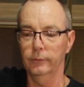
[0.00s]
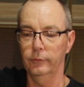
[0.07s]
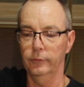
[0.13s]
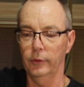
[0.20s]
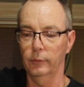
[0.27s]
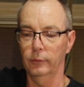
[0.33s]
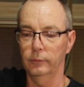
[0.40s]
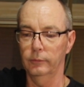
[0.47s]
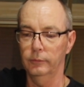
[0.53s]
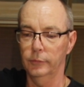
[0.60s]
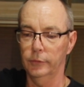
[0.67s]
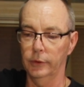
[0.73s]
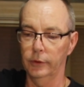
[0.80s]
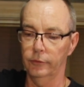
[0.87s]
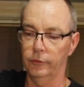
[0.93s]
So I'm
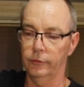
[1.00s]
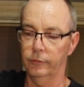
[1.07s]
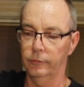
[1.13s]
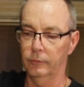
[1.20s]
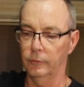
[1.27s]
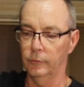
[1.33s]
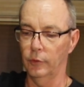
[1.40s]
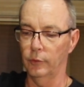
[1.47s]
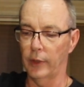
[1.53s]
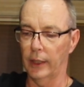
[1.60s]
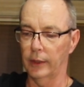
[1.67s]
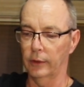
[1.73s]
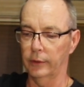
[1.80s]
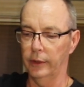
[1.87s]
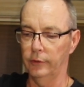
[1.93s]
going to just do
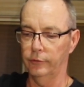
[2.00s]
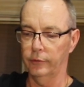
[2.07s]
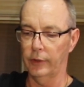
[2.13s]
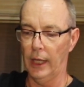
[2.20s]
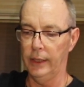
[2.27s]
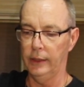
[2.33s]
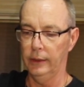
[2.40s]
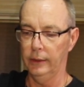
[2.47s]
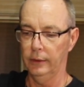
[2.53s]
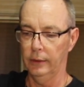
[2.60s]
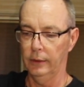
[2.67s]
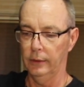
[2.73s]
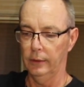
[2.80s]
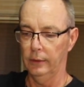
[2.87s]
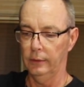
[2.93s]
that on each side,
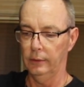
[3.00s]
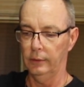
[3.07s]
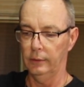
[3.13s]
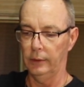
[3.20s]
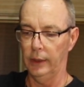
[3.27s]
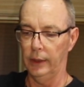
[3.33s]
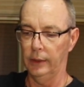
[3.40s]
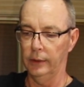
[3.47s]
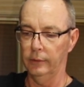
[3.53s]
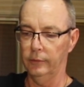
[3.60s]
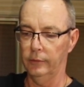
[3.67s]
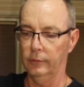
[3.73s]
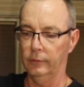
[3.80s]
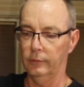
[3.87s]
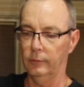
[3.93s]
and
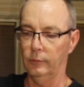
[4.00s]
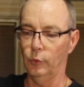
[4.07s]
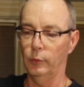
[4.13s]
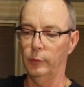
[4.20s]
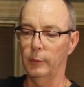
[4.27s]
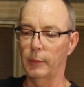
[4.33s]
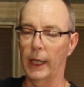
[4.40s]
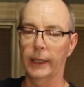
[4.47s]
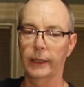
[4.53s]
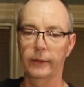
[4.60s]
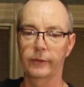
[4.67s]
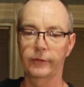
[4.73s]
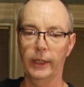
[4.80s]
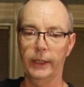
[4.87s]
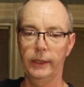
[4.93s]
we'll be back in a
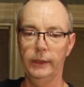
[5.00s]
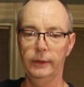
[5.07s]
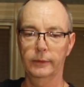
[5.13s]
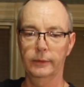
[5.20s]
second.